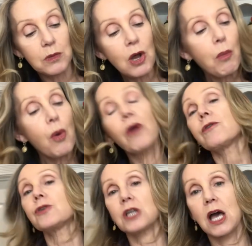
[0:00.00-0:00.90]
No more
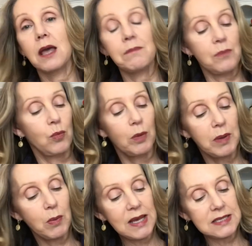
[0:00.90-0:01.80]
of your time will
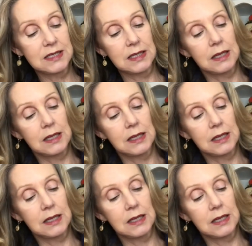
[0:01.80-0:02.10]
be wasted.